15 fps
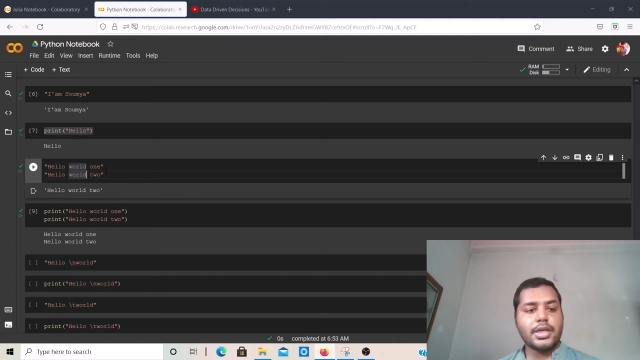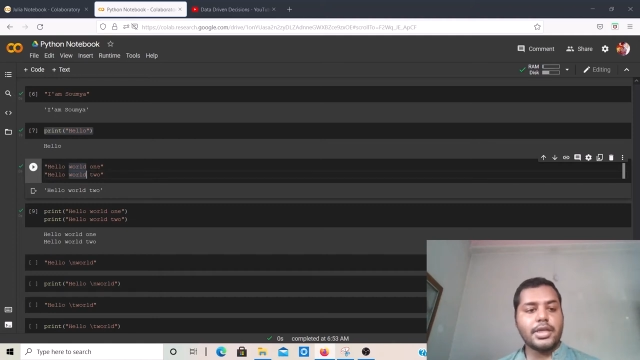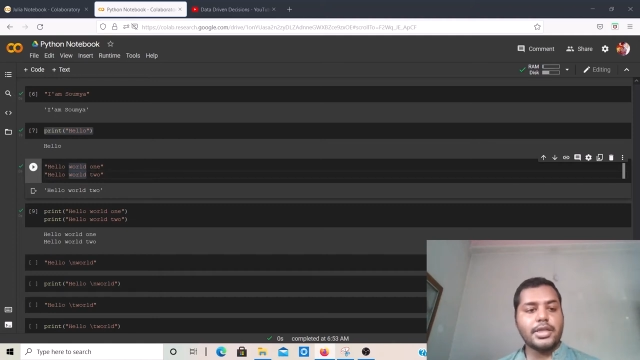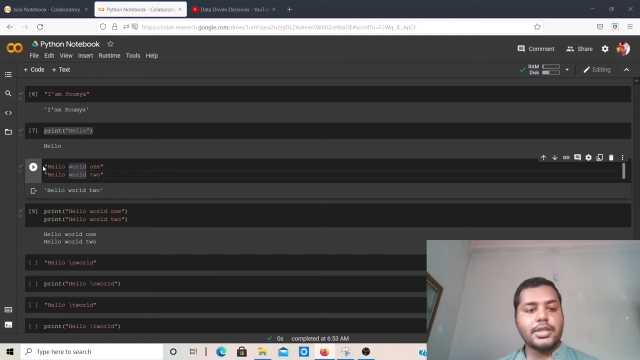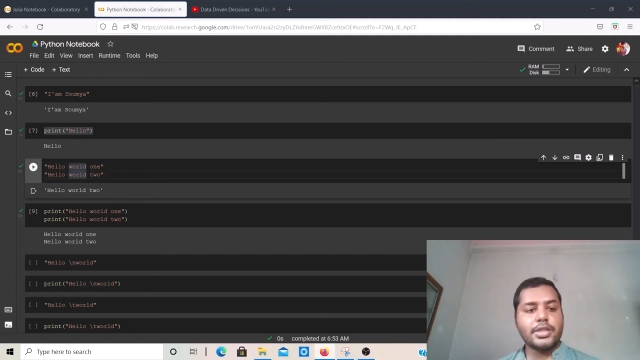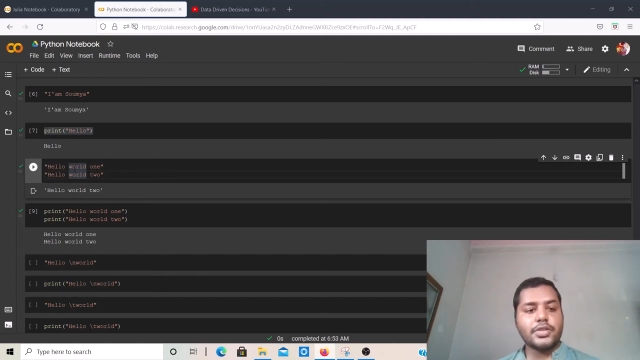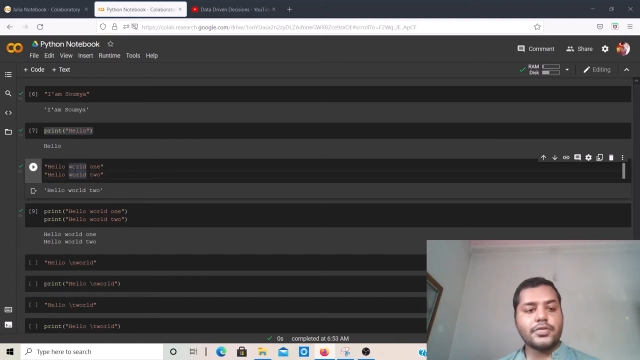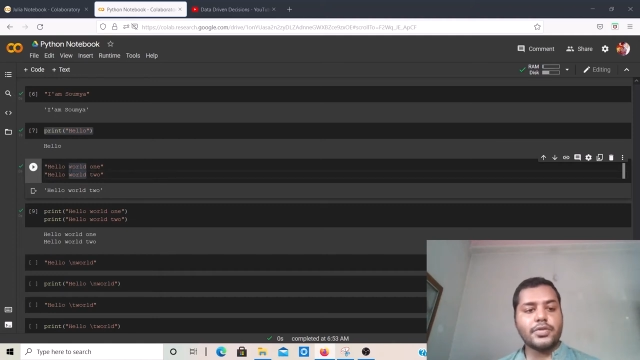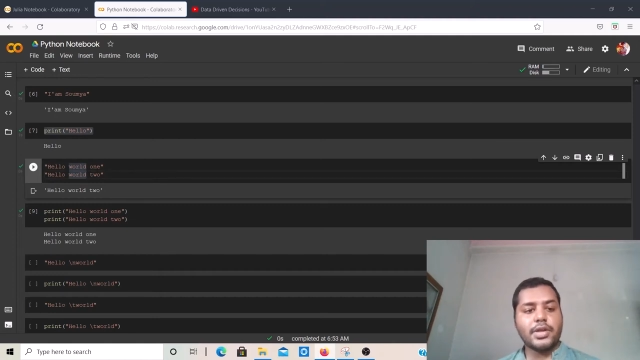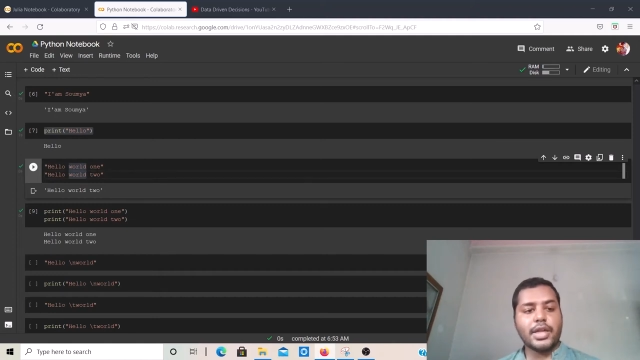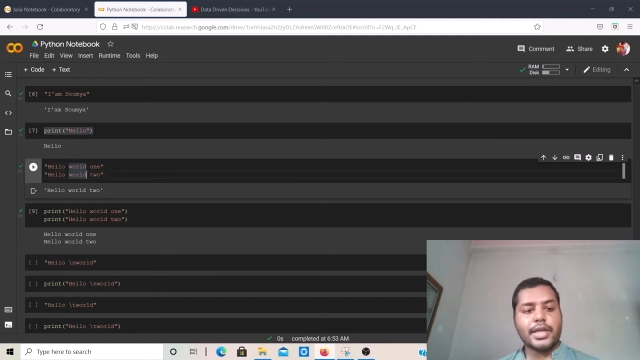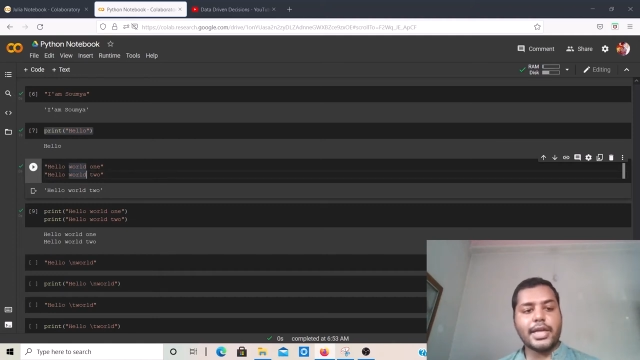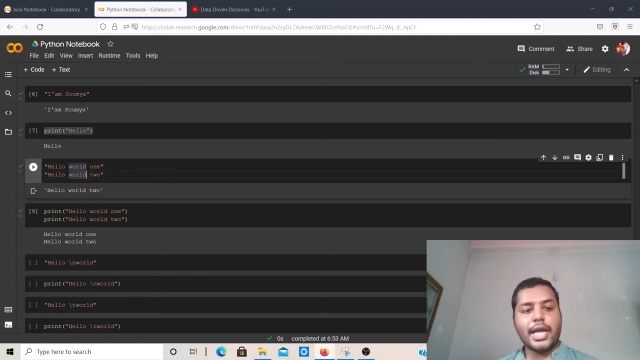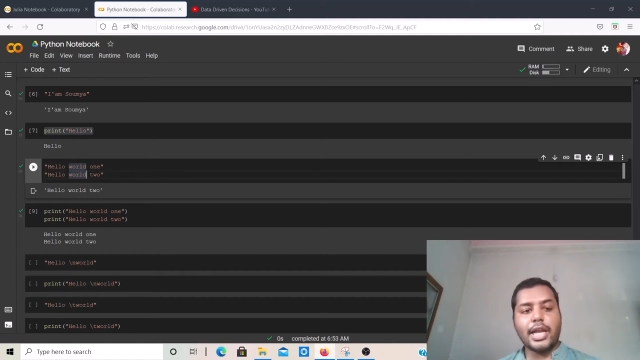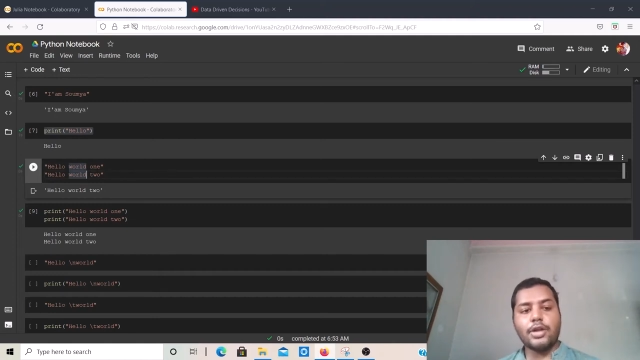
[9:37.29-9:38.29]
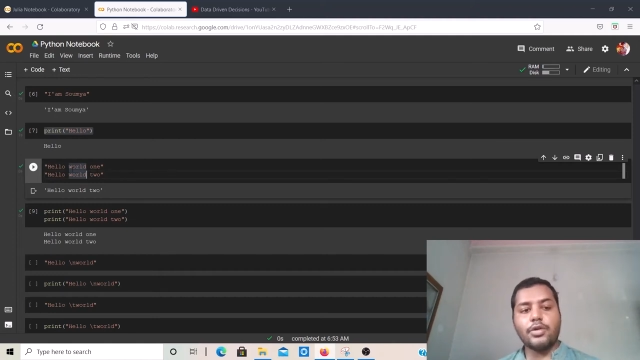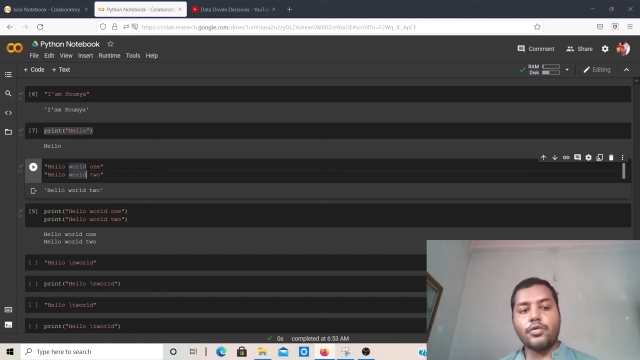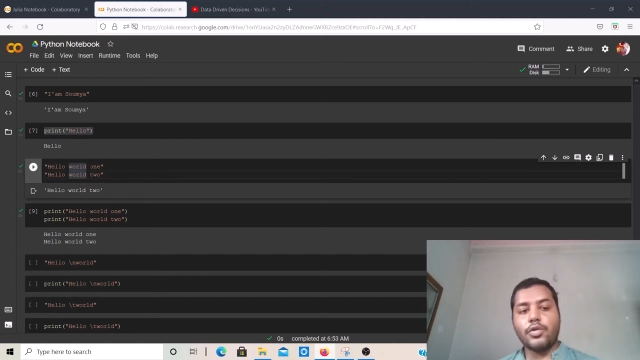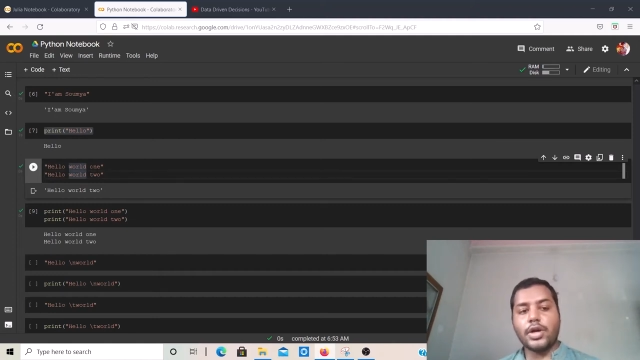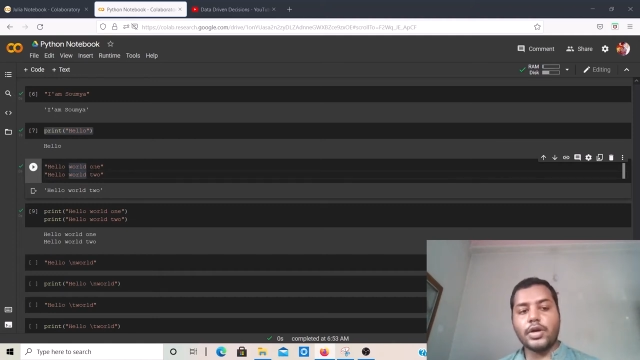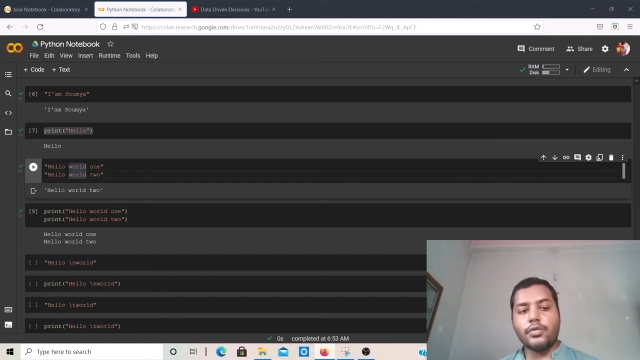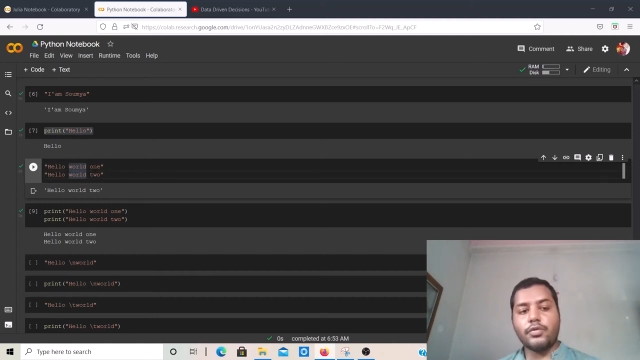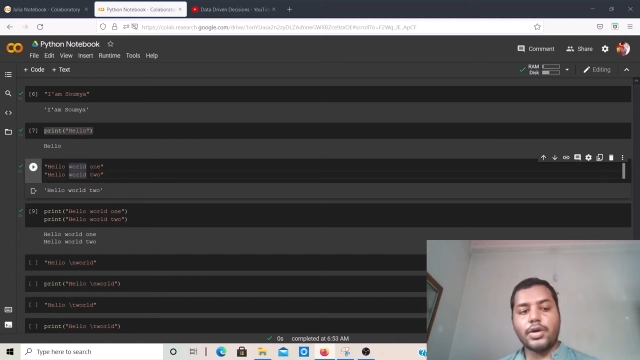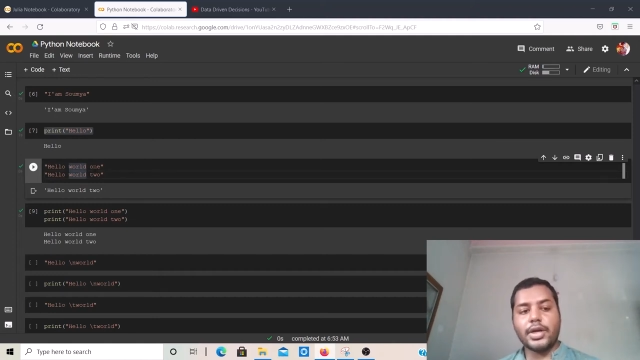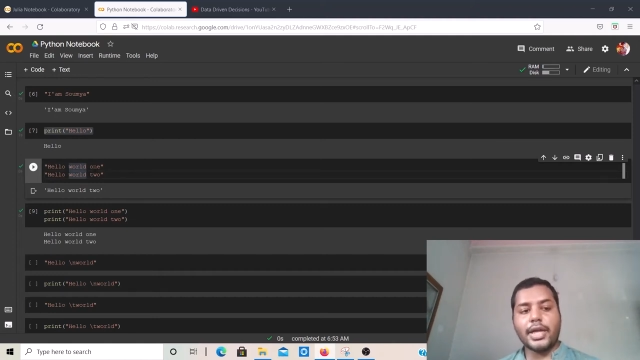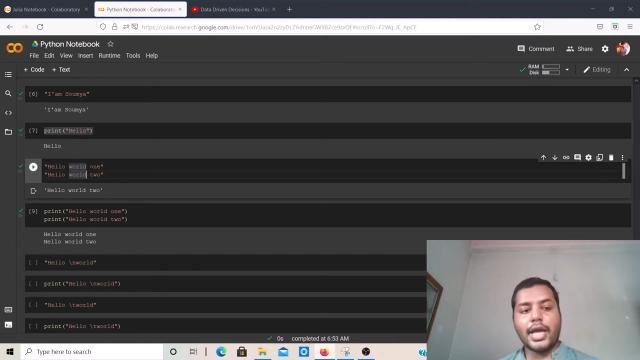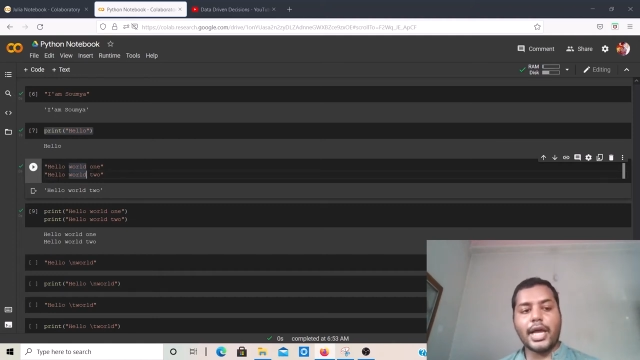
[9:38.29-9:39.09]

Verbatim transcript: in this way, like hello world 1